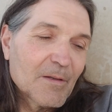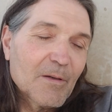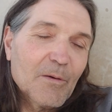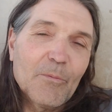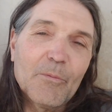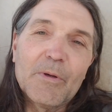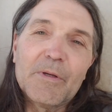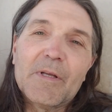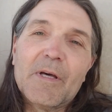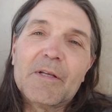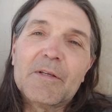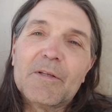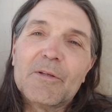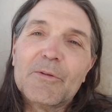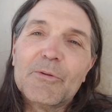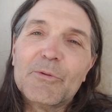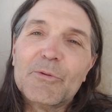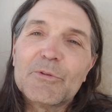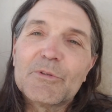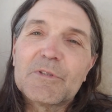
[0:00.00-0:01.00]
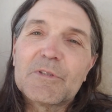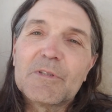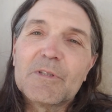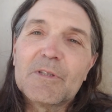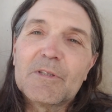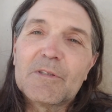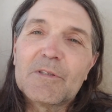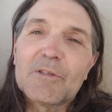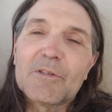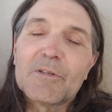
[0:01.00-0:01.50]
went on to lose
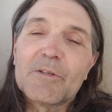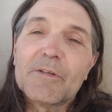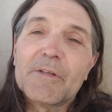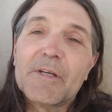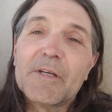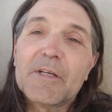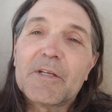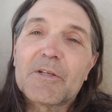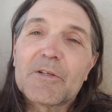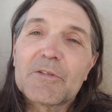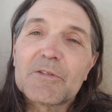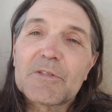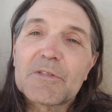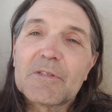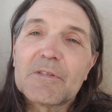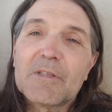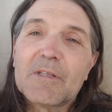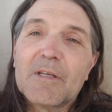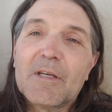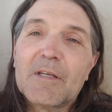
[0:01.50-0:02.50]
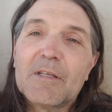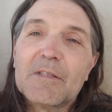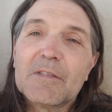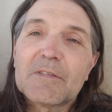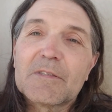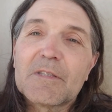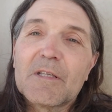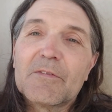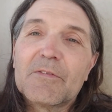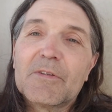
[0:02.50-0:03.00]
to the Lakers in the
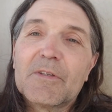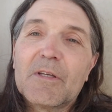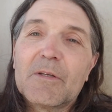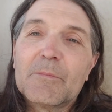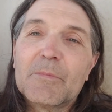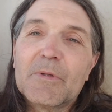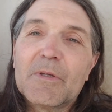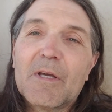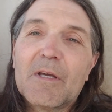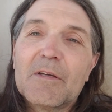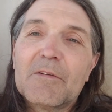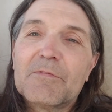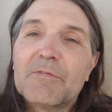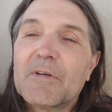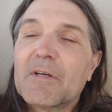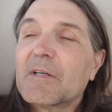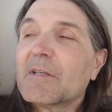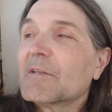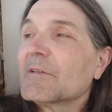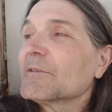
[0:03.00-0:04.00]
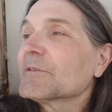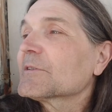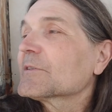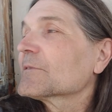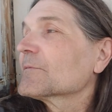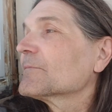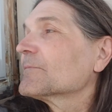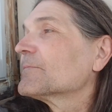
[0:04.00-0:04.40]
87 NBA Finals.